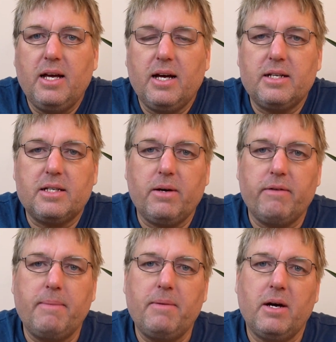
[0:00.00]
And so I
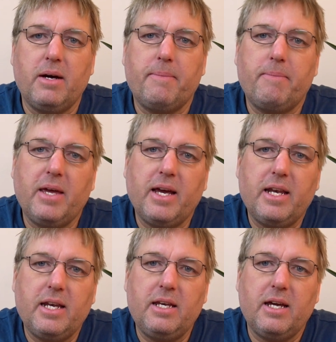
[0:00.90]
remember being
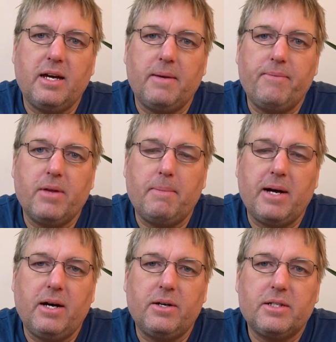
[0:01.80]
in India
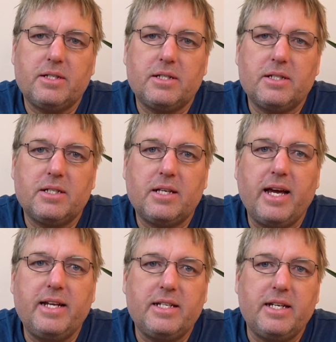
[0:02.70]
about
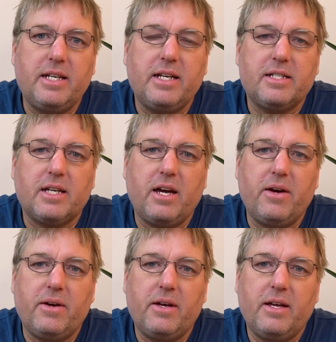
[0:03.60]
18 years
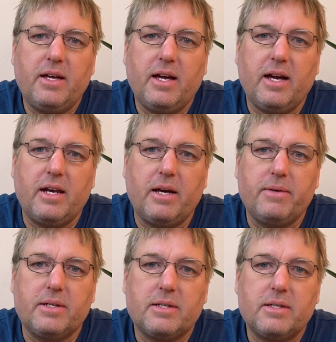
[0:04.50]
ago, and I
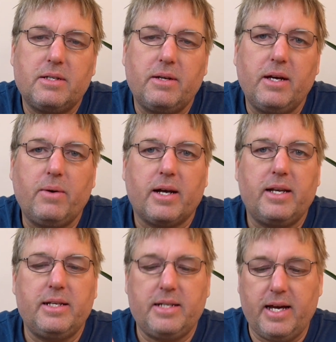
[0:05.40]
was doing quite
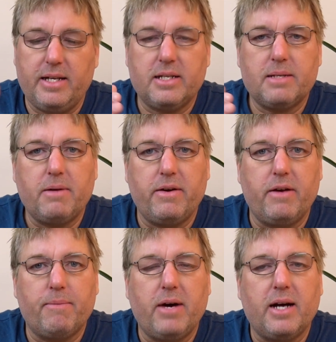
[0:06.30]
an intense
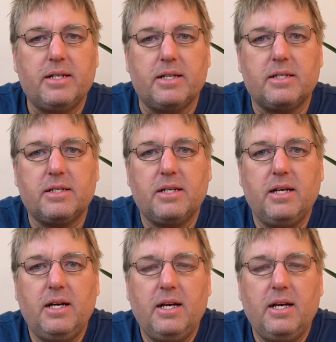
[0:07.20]
period of practice.